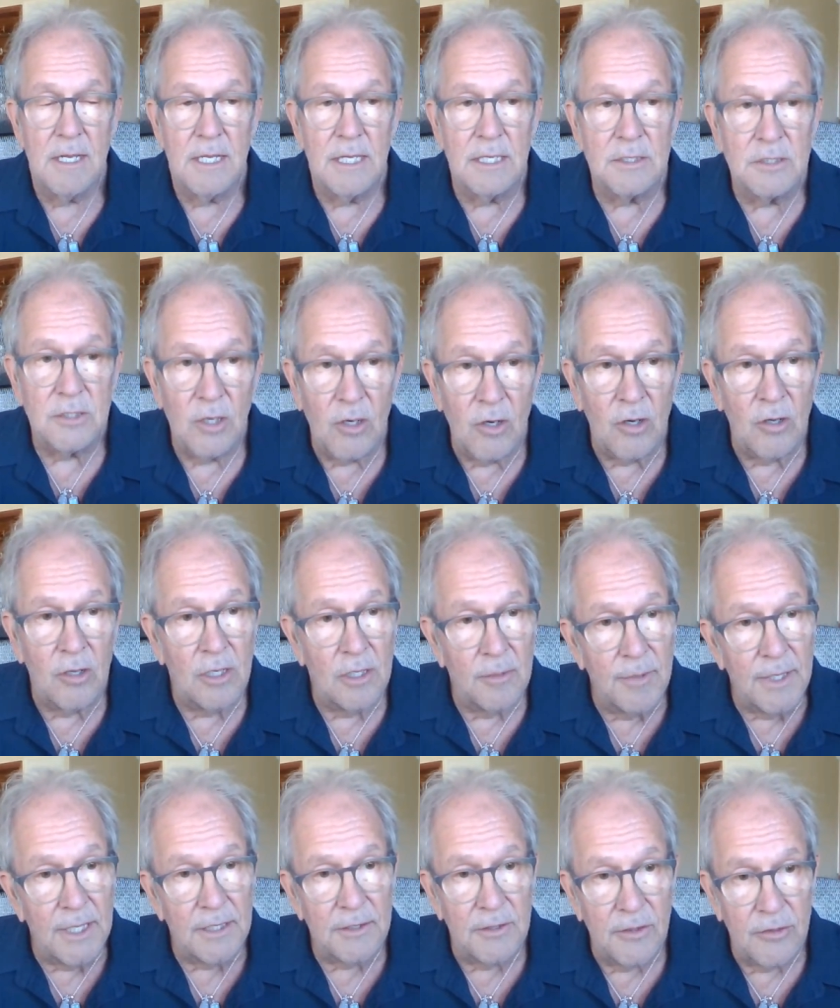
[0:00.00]
It's all
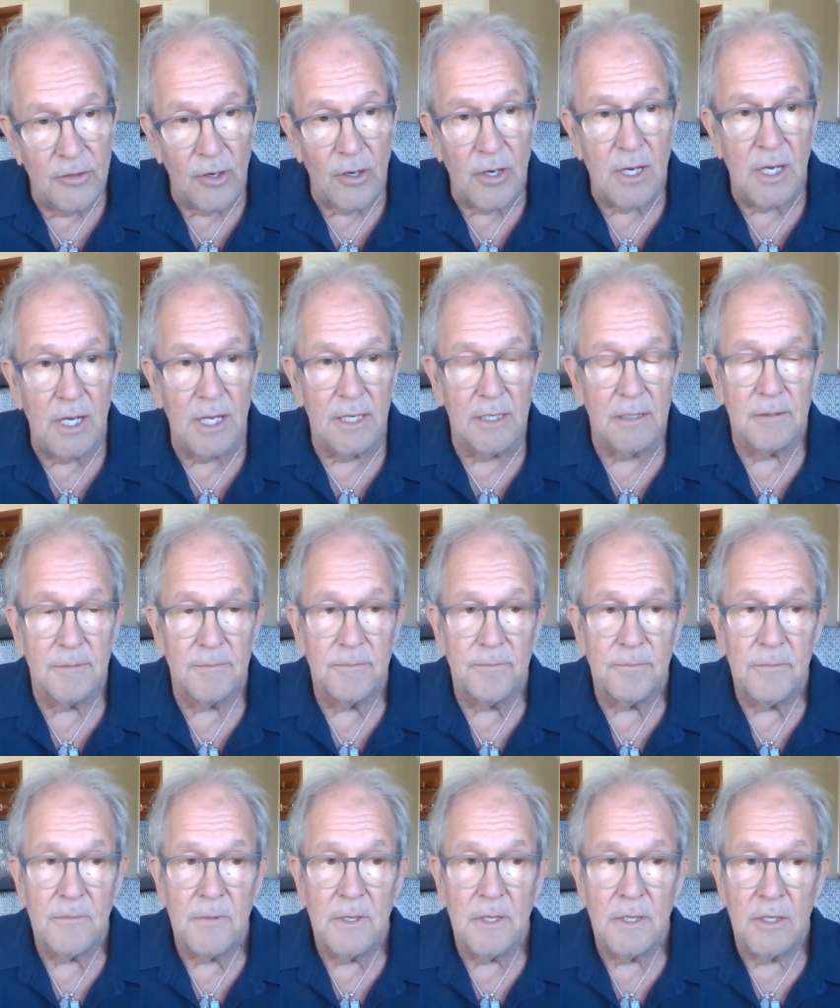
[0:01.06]
about thought.
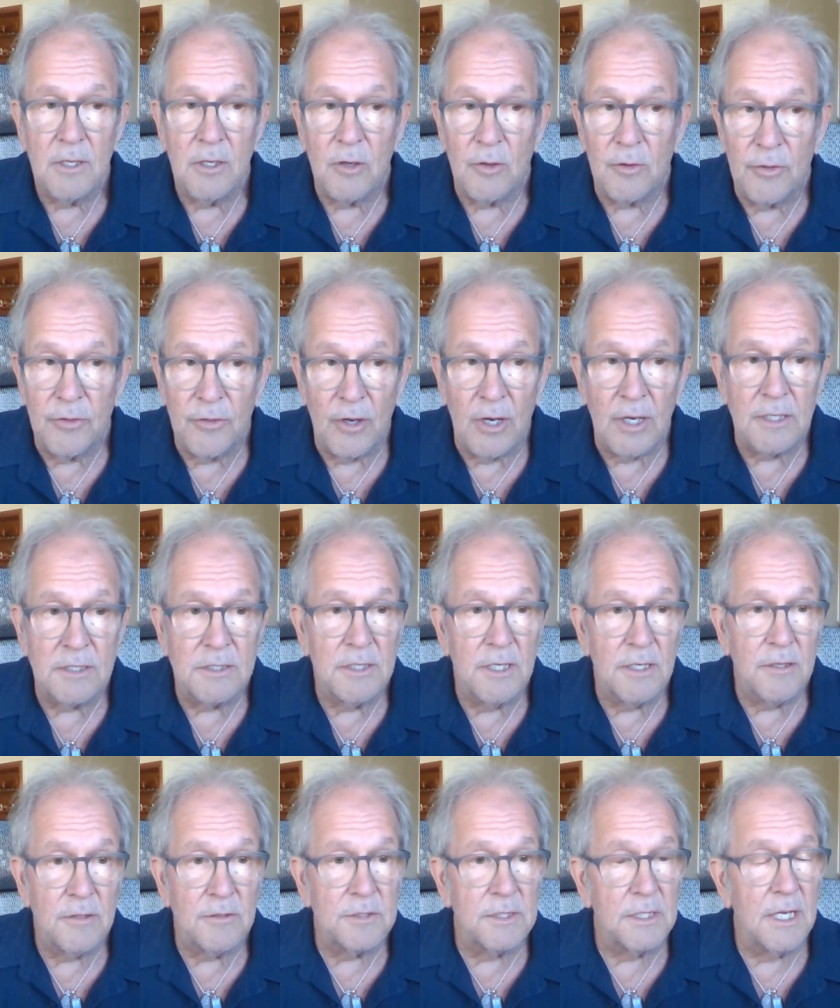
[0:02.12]
Thought's
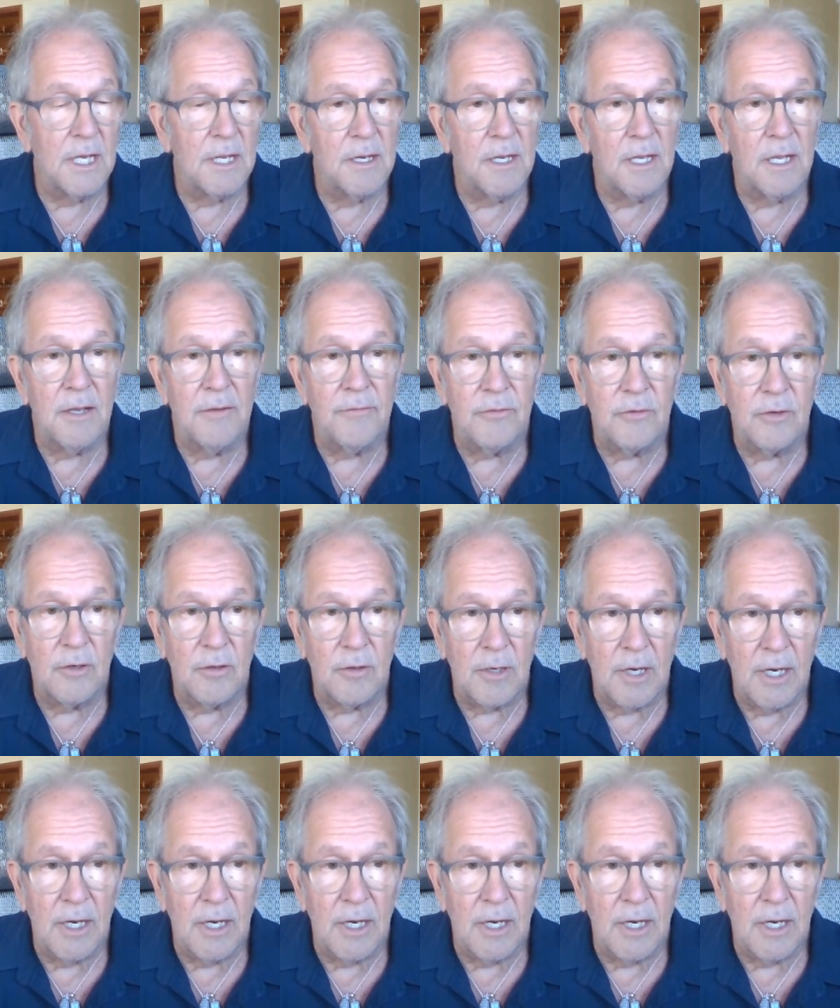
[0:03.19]
energy. I love